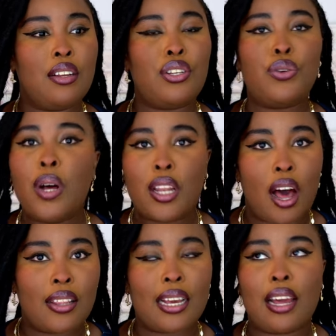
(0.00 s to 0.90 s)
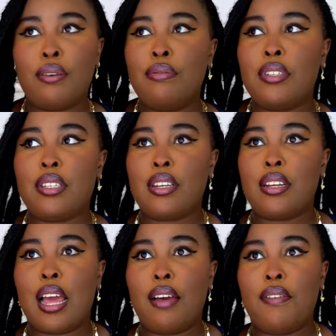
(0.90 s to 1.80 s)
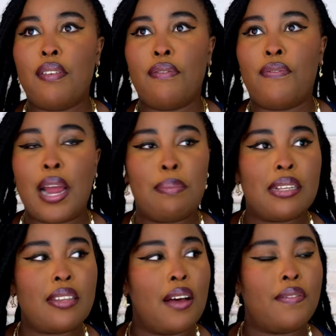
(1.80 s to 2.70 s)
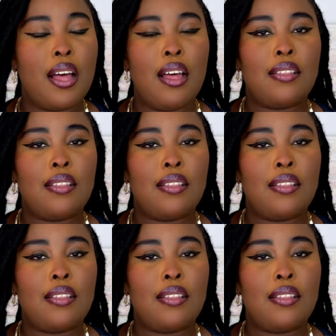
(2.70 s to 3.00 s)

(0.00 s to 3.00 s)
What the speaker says: do a lot. Like, I don't find myself,